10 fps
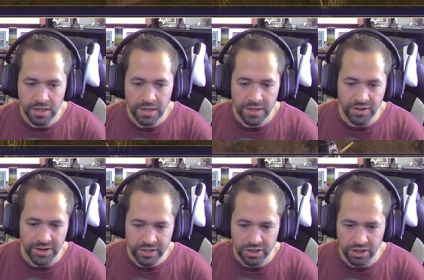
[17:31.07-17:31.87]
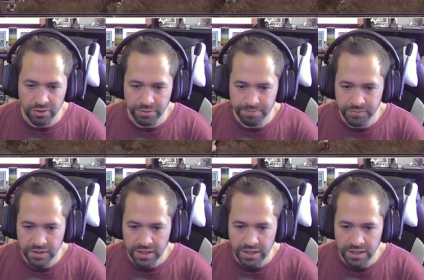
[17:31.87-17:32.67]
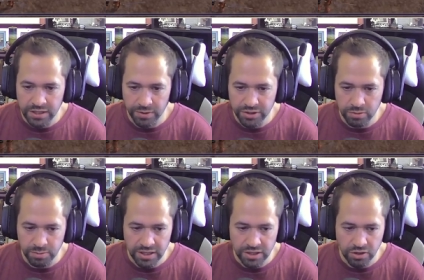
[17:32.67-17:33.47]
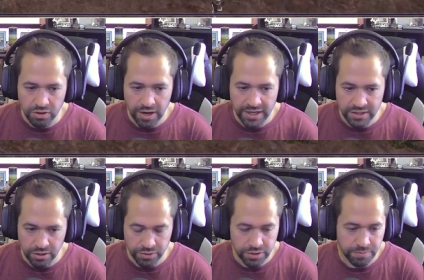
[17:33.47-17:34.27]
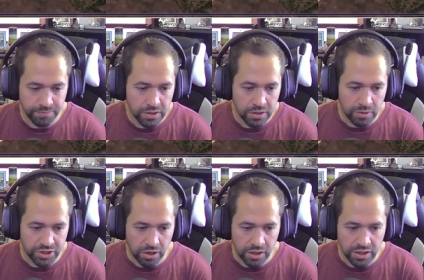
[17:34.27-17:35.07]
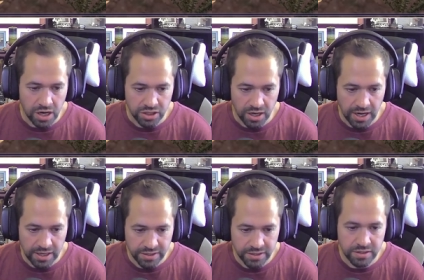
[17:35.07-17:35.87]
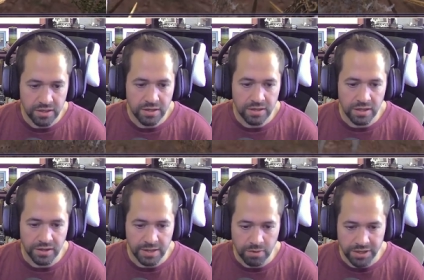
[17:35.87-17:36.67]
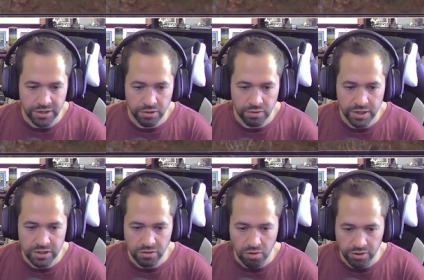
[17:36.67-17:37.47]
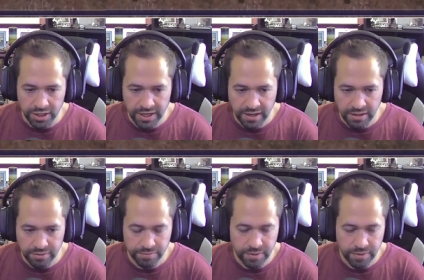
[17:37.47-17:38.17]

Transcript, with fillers: The next zone is going to be your crag zones, which are Konschtat Highlands, La Theine Plateau, Tarongi Canyon.